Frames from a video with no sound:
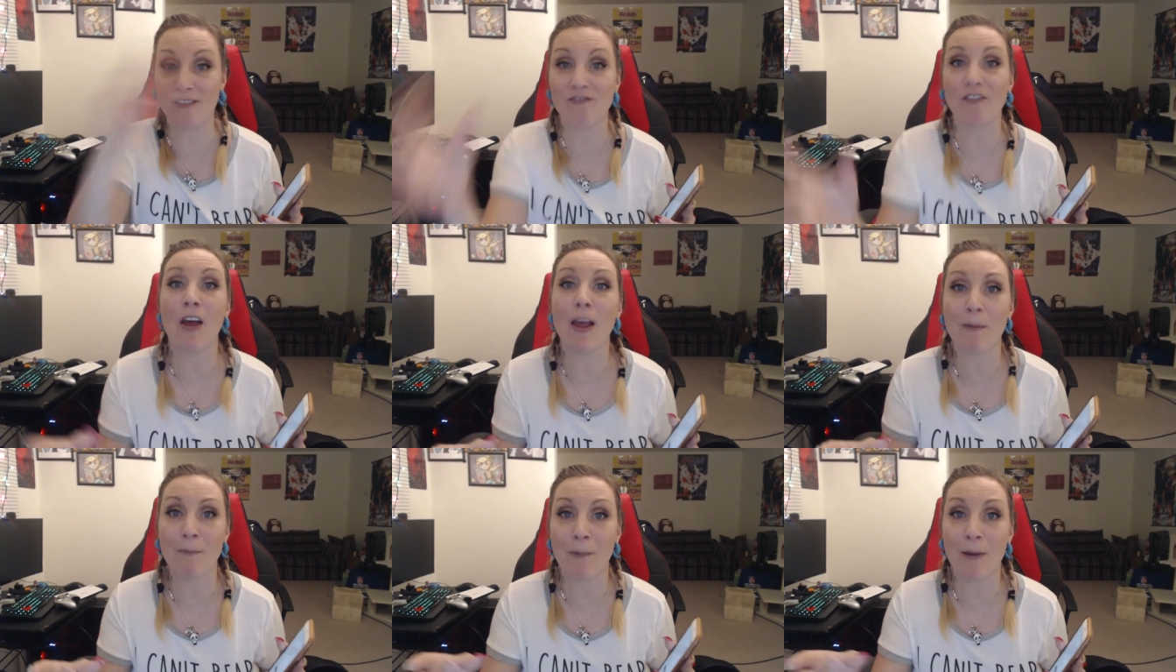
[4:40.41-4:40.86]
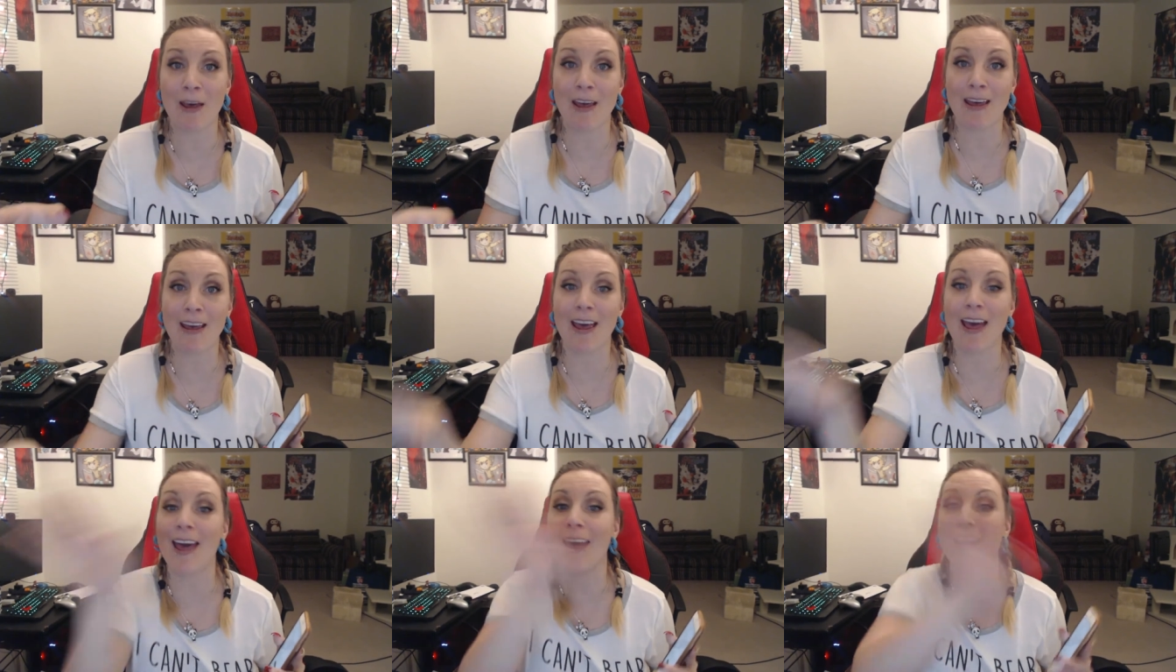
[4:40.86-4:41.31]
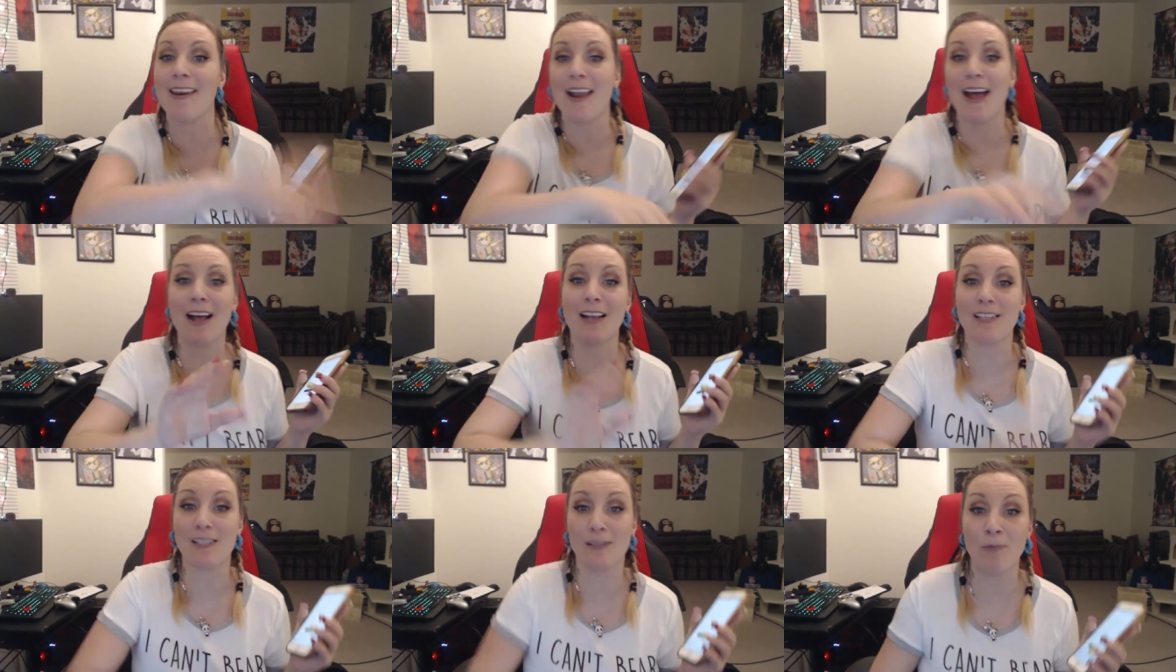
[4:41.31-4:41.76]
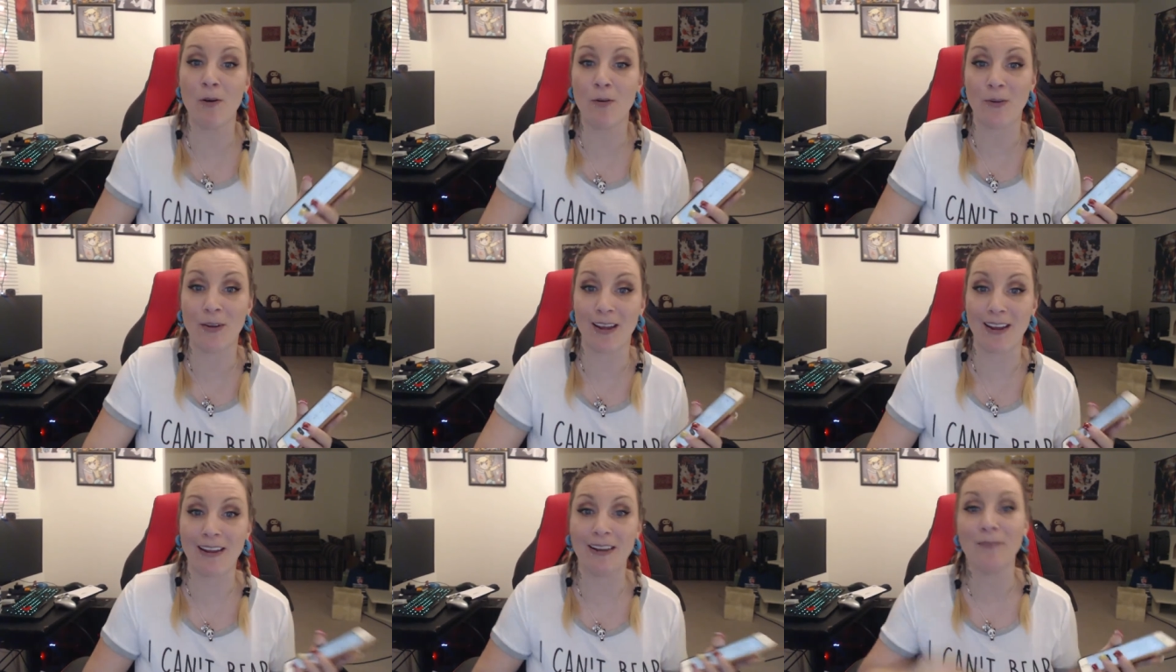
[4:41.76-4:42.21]
vaping and not
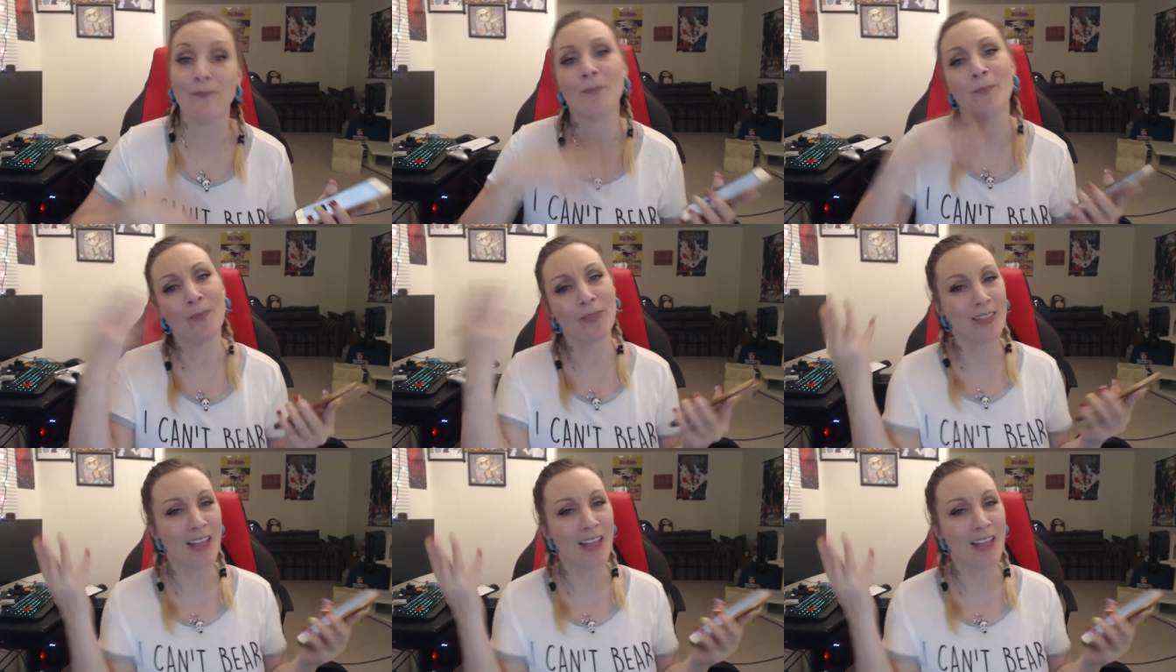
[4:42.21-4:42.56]
smoking.